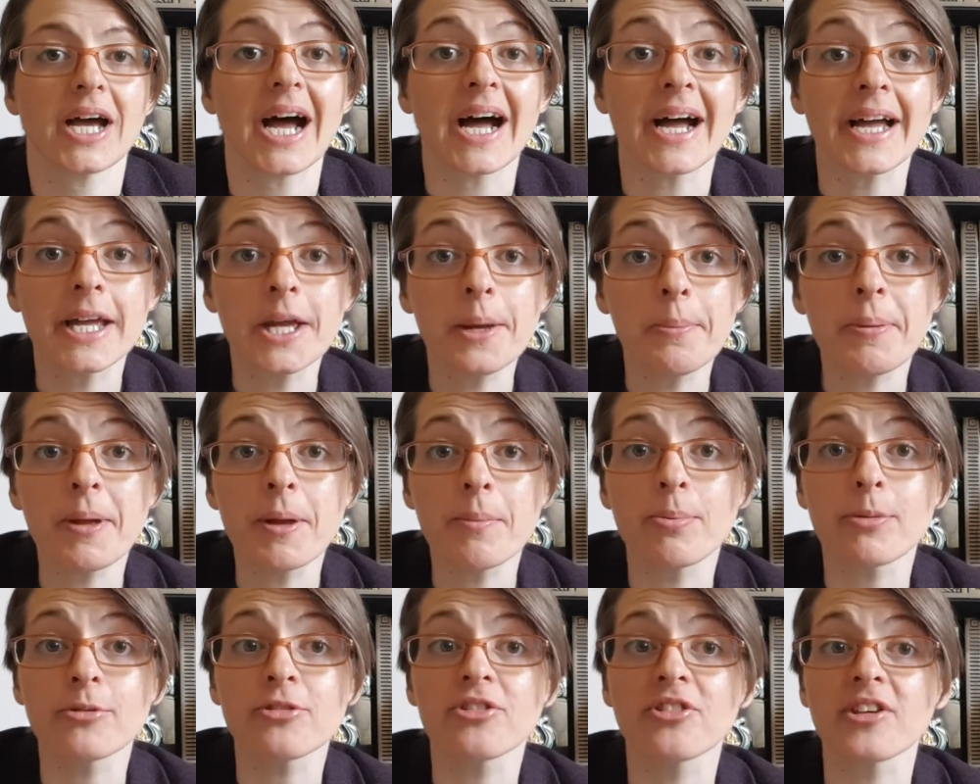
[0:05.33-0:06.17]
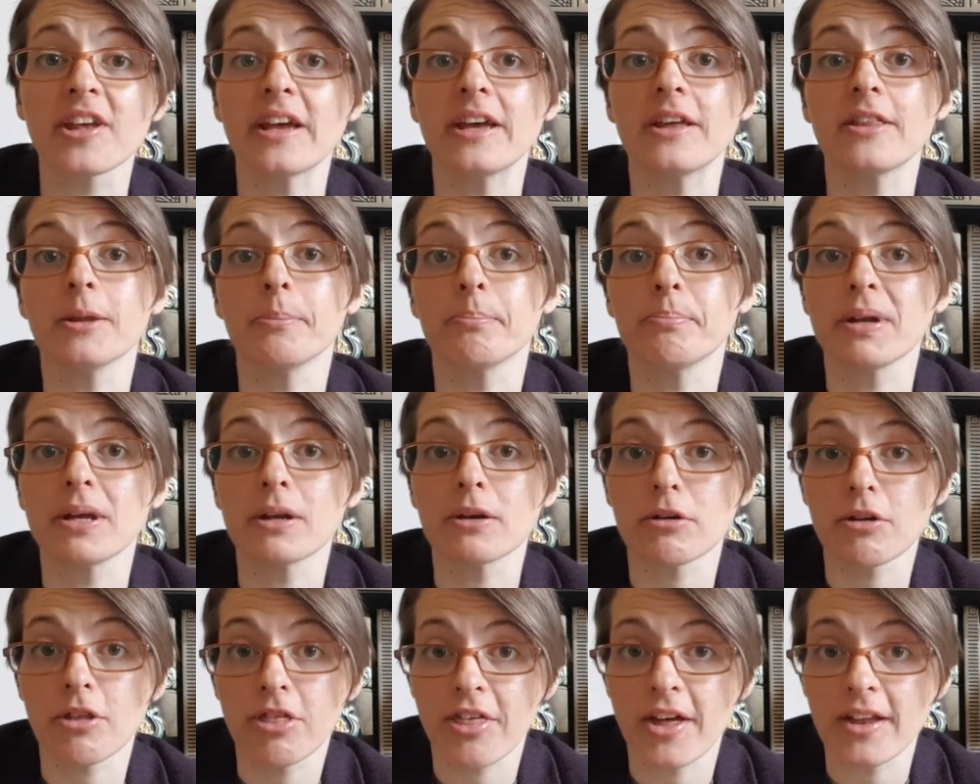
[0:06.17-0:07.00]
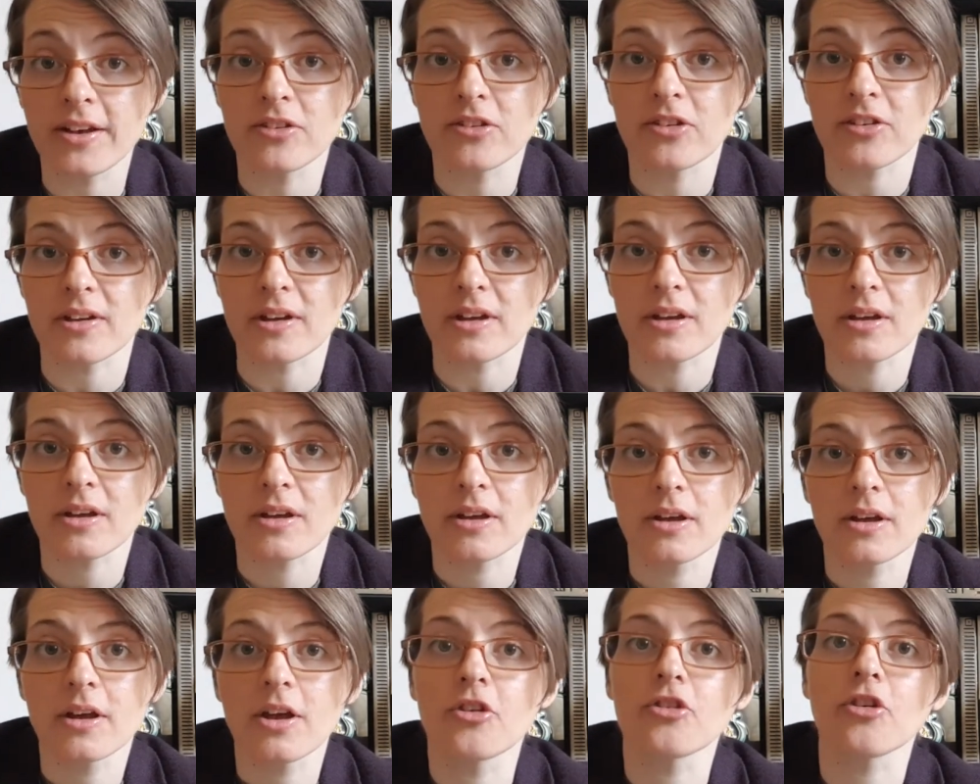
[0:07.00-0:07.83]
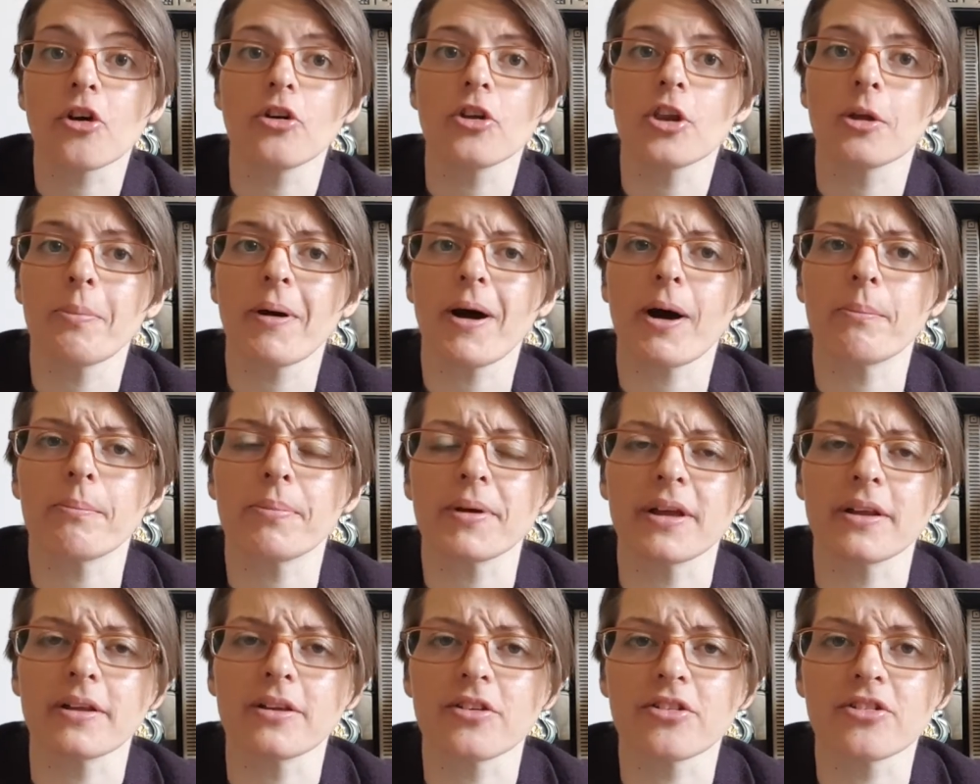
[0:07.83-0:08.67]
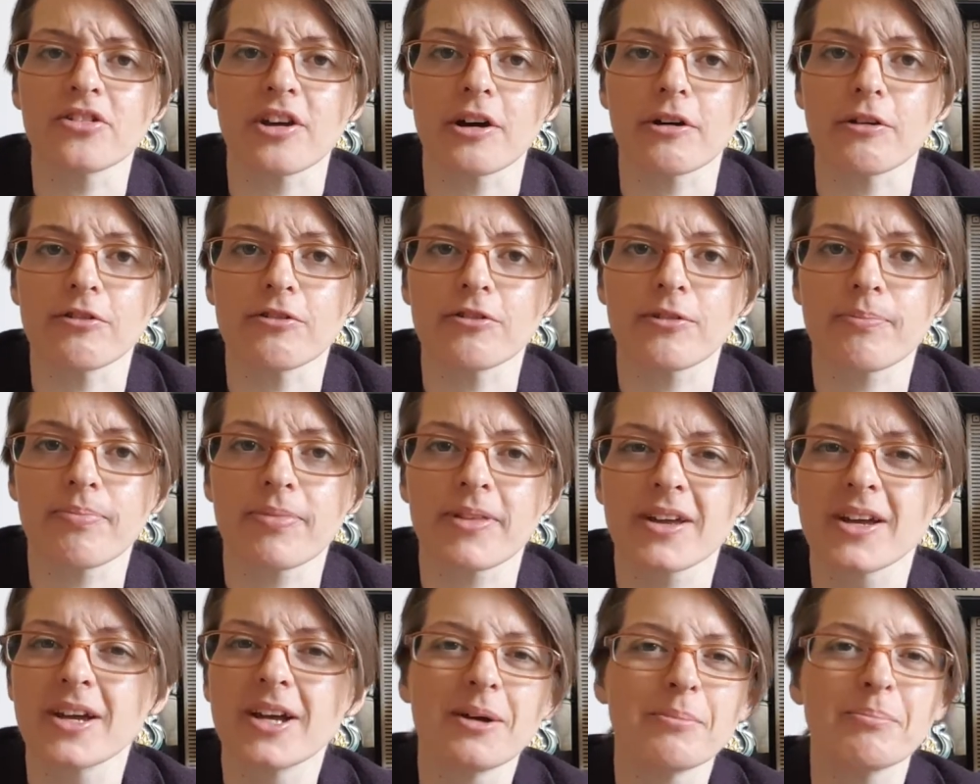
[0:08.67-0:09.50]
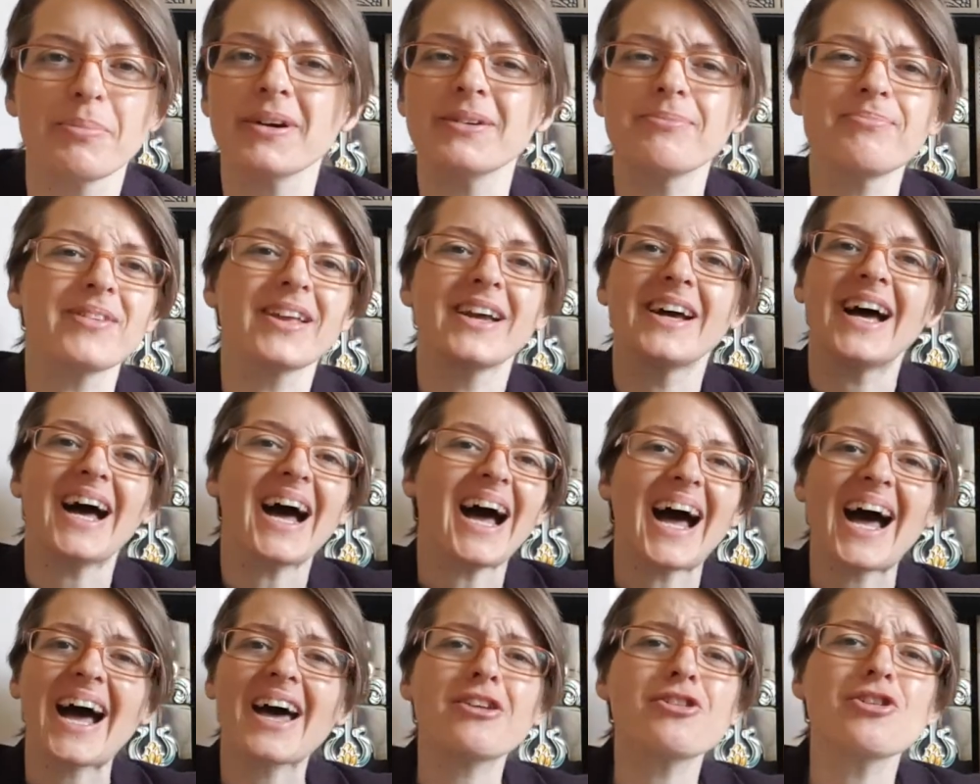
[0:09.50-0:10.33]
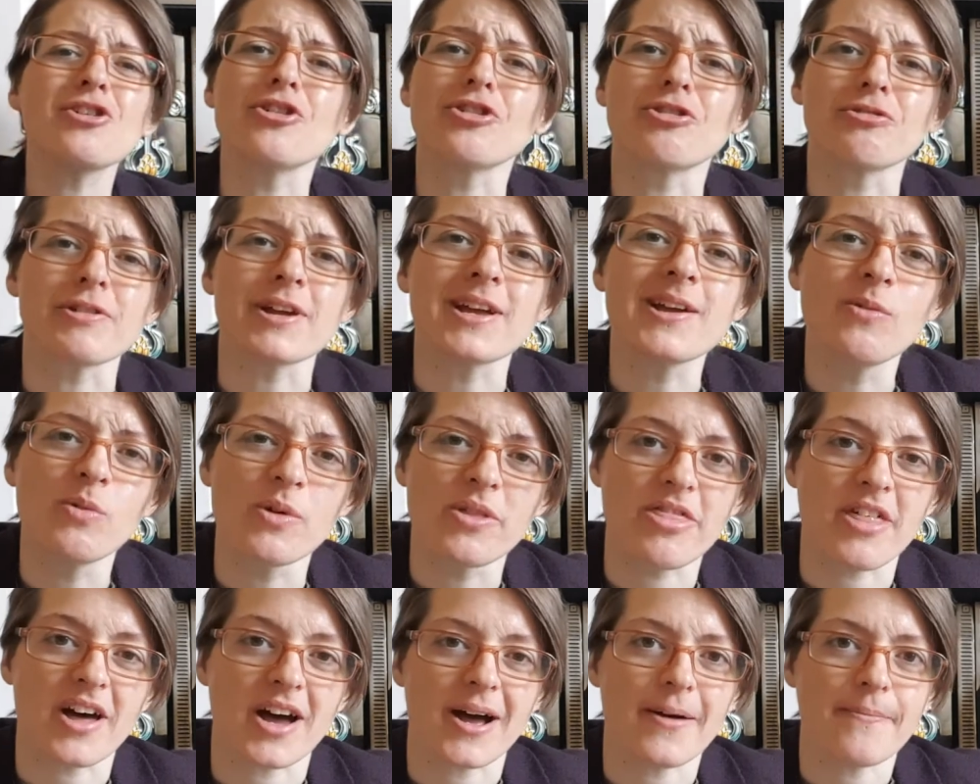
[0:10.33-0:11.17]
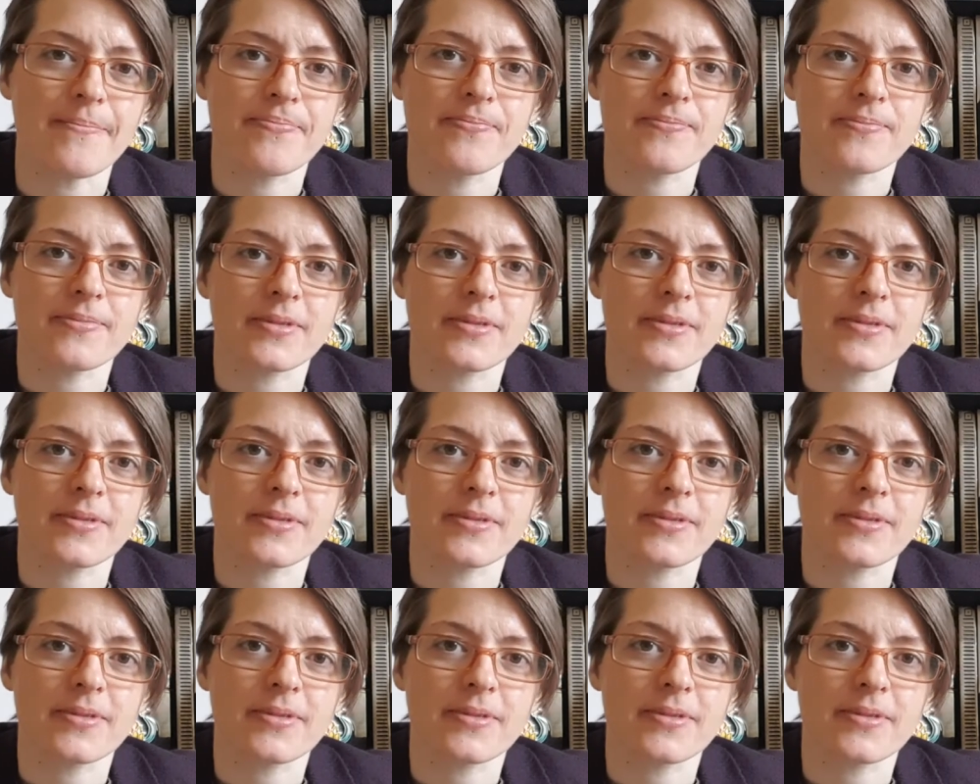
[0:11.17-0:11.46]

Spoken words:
I hear people say that being authentic is all about being yourself, but I don't agree with that.